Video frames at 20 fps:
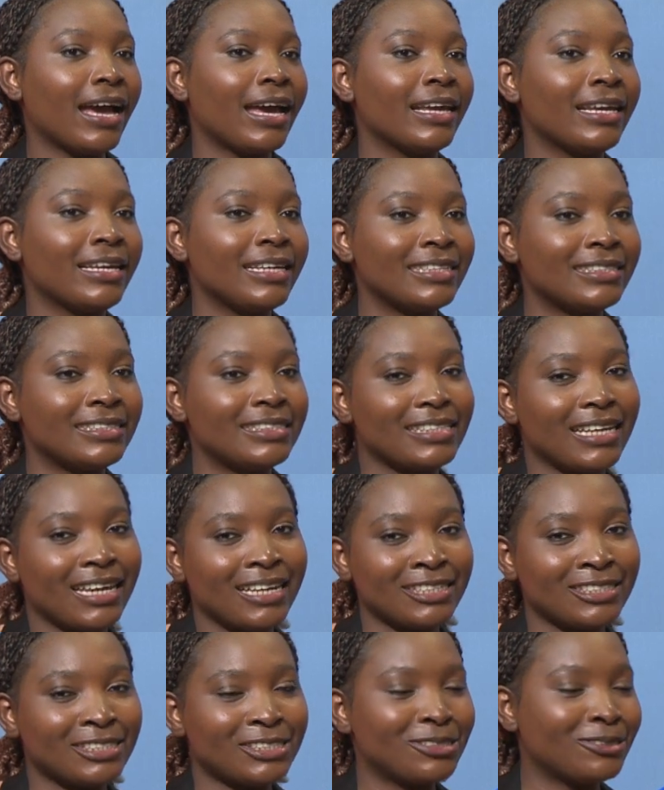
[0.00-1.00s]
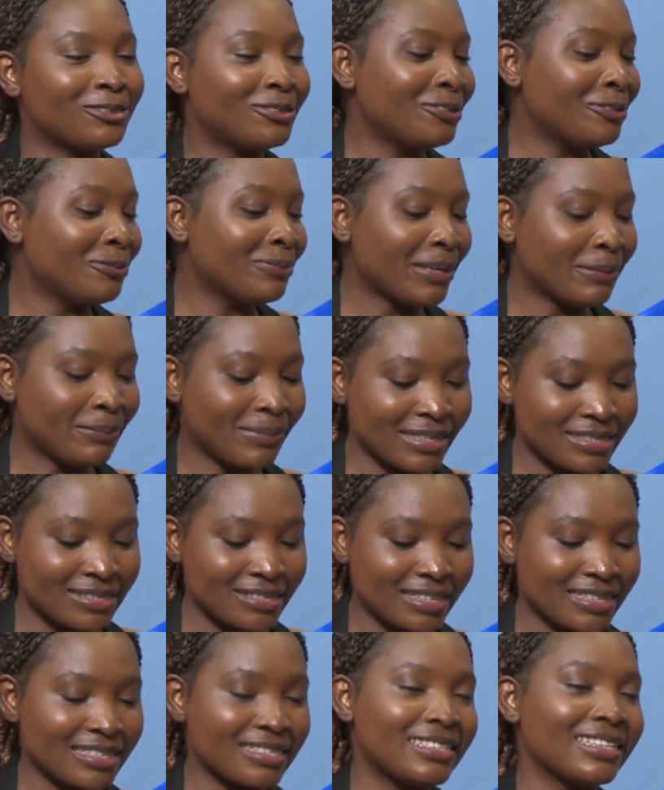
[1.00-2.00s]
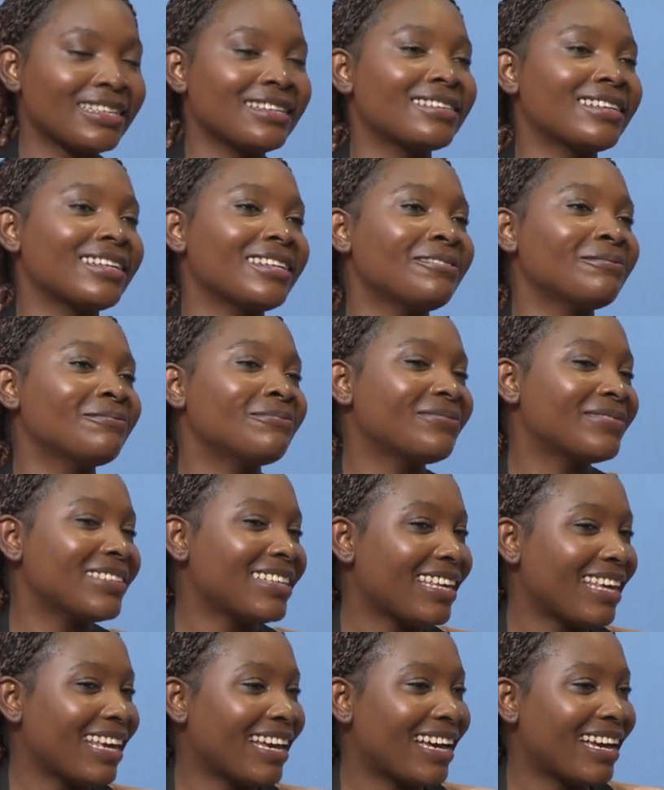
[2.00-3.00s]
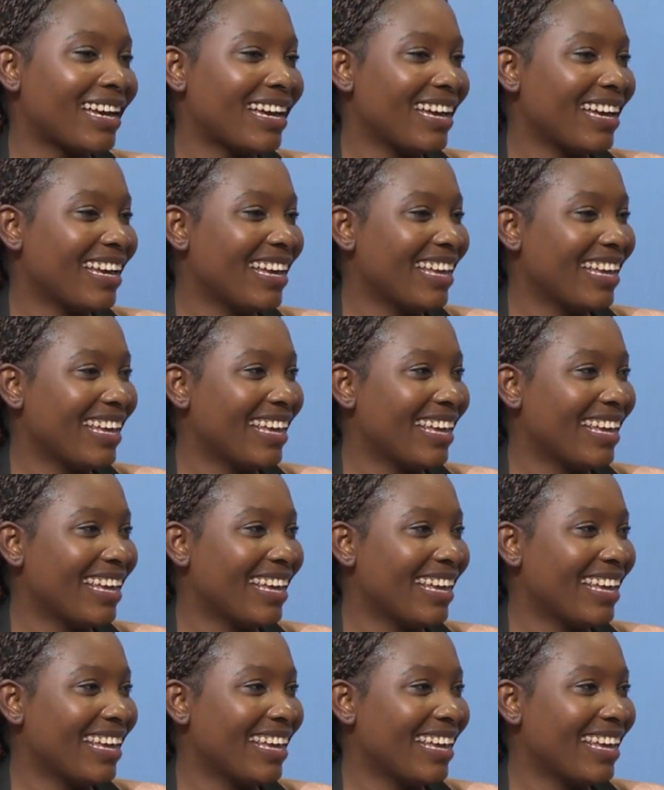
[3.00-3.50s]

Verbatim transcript: I intend to do my master's degree yeah.